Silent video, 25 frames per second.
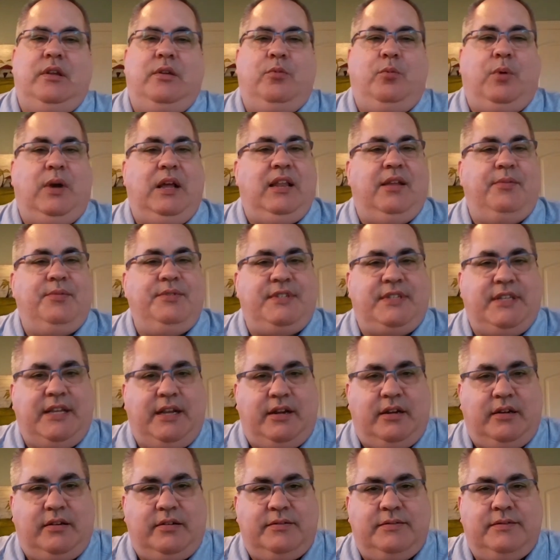While I was
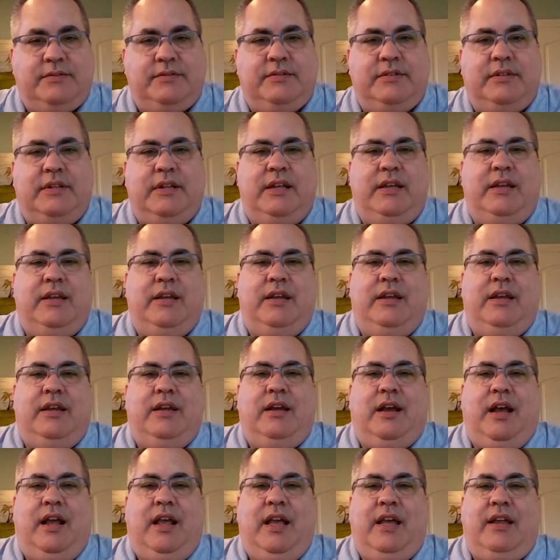there,
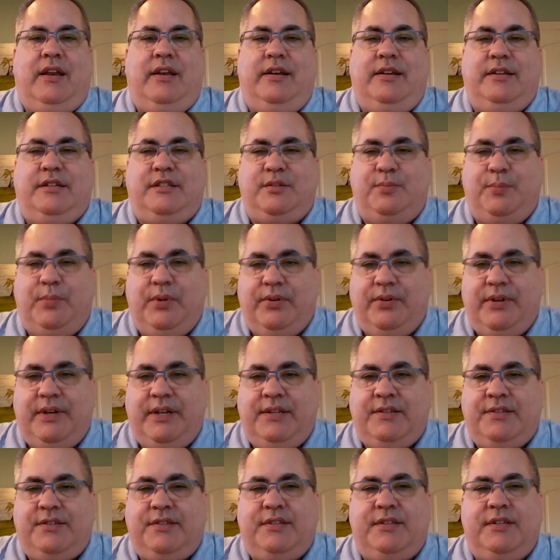I had an
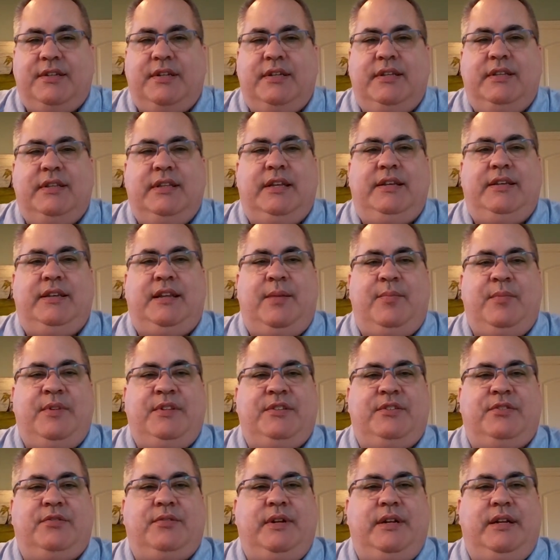experience that
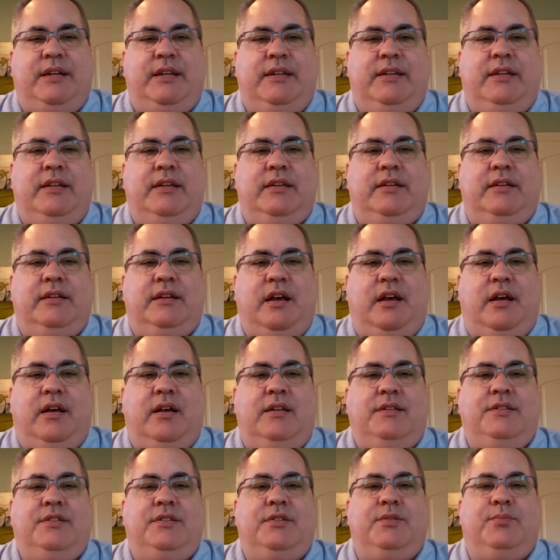demonstrated
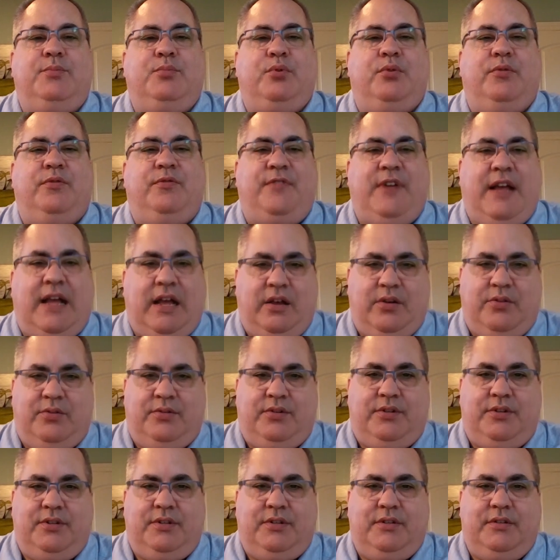God's
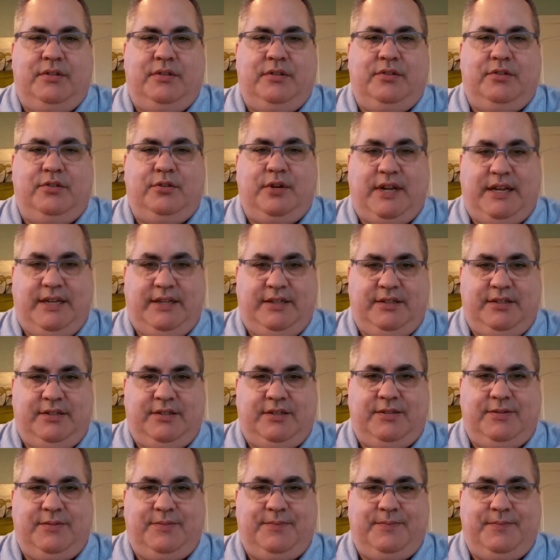profound
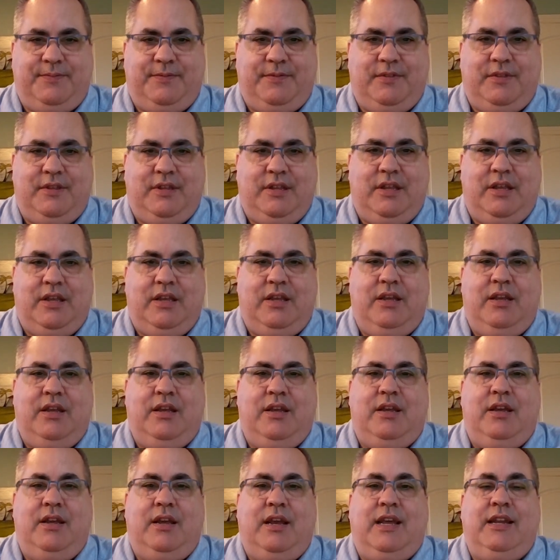grace.
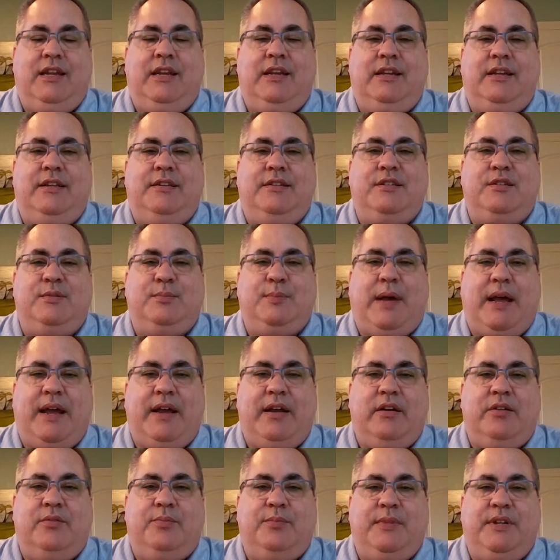And it
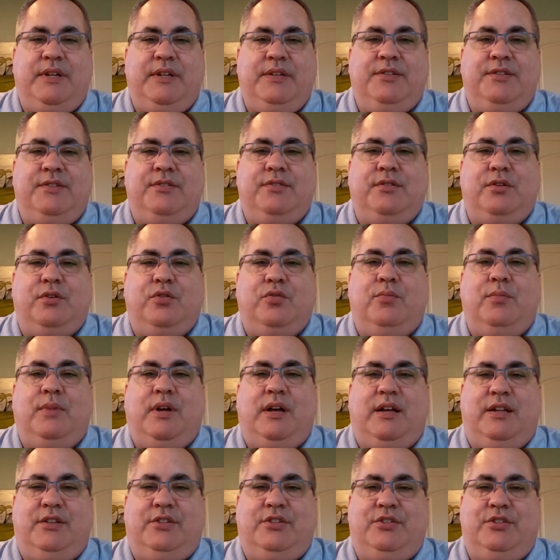inspired me so
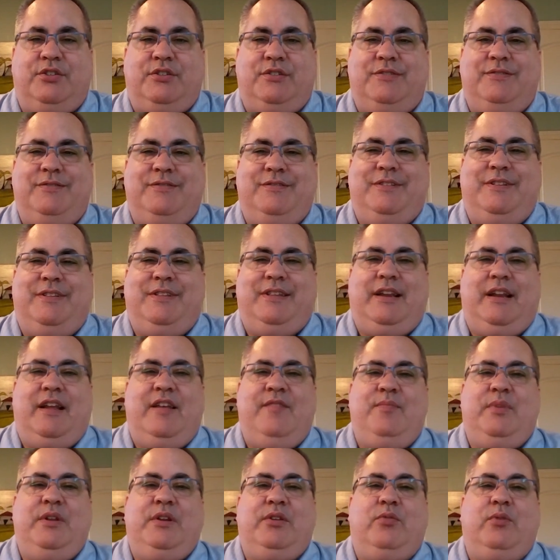much that
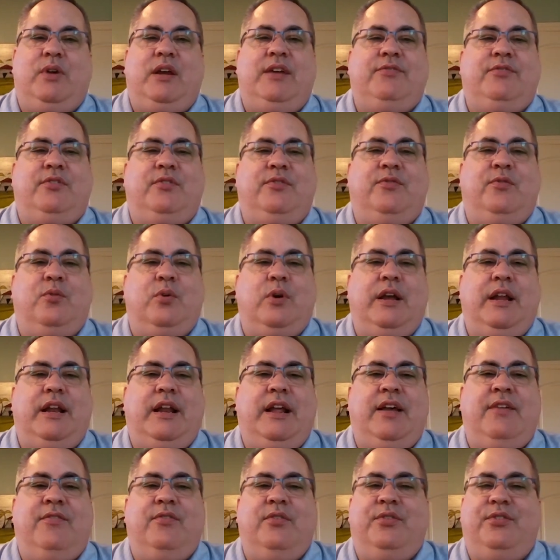I've been grateful for it
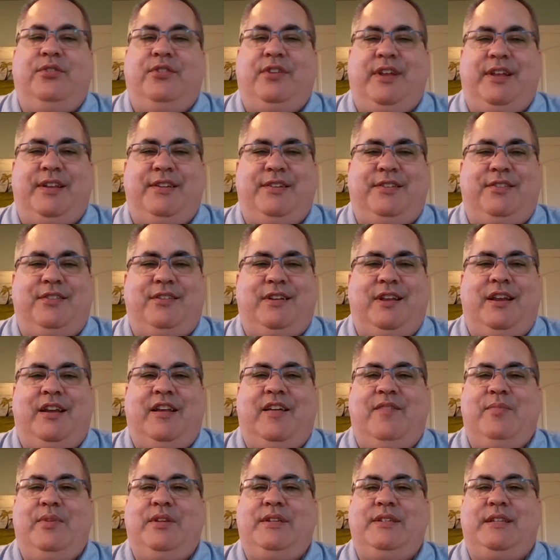ever since, and
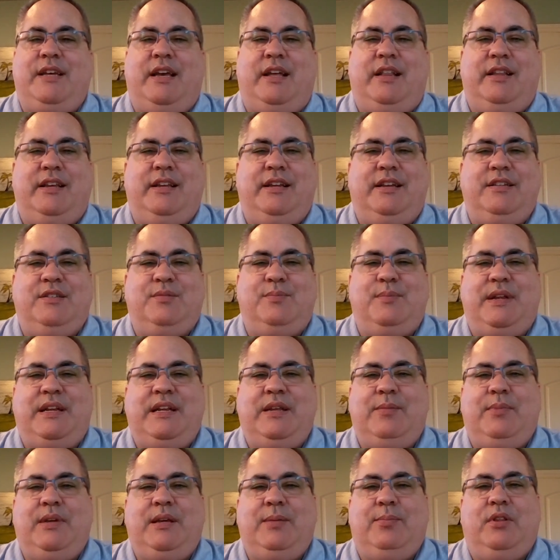I've been telling as
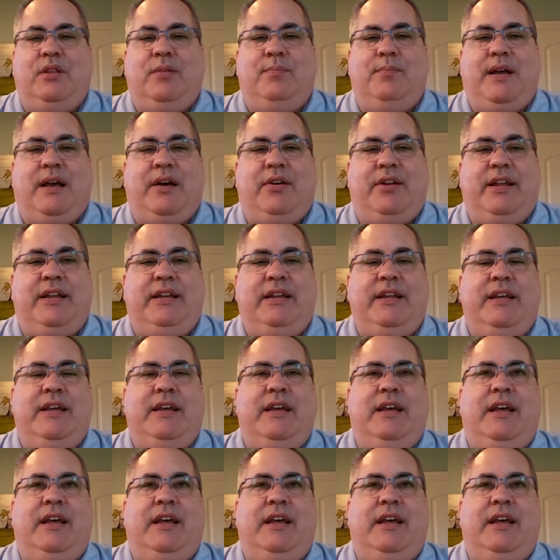many people about it